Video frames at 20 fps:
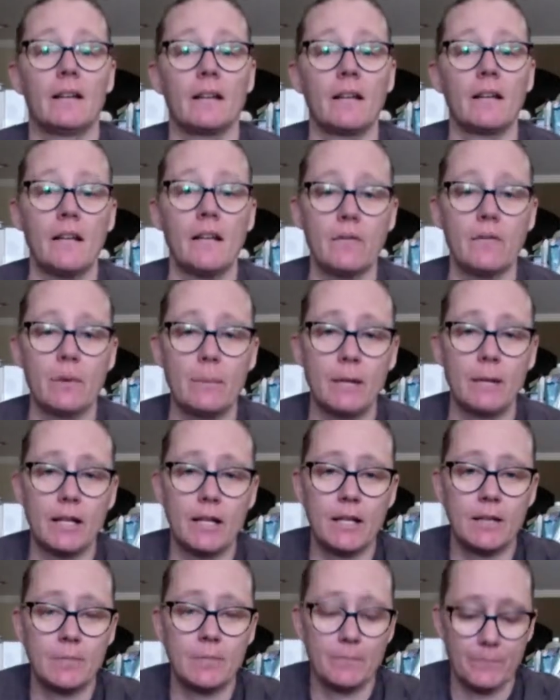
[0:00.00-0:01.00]
Hey,
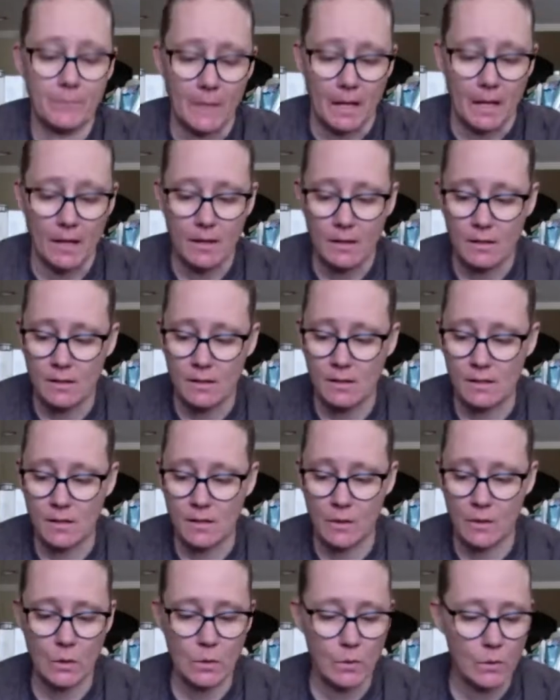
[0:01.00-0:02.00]
everybody.
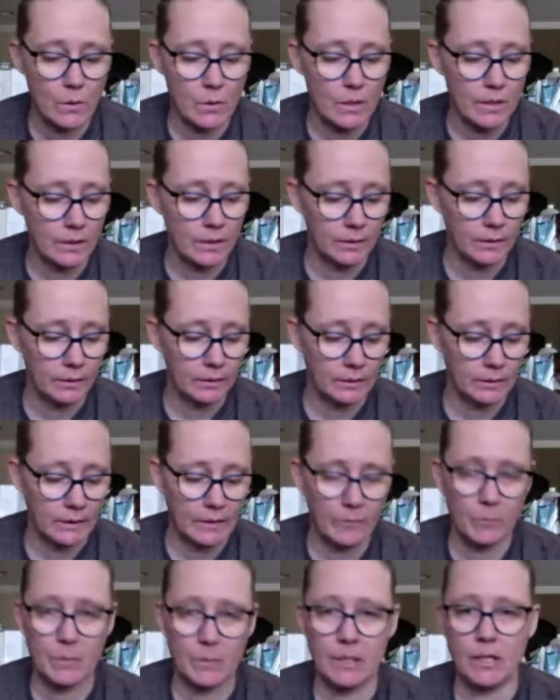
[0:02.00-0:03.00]
So I
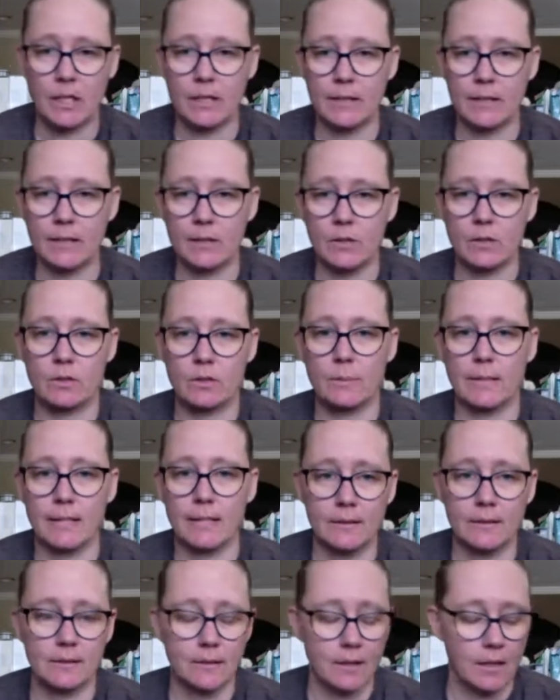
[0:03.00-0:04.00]
haven't been on in a little
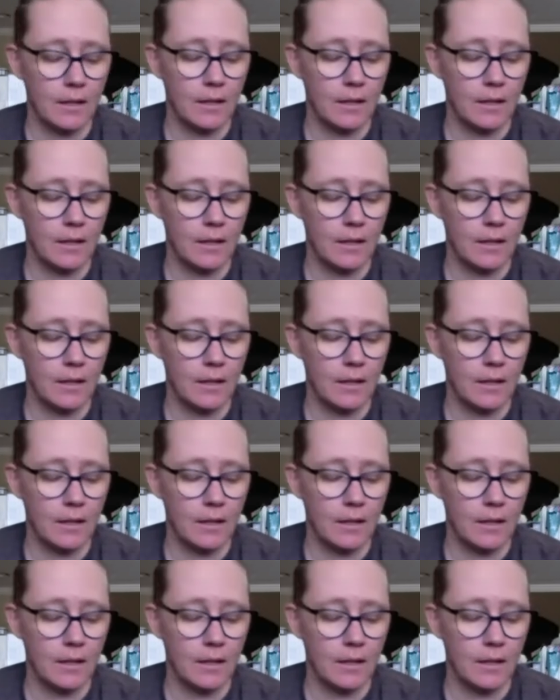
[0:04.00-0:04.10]
bit.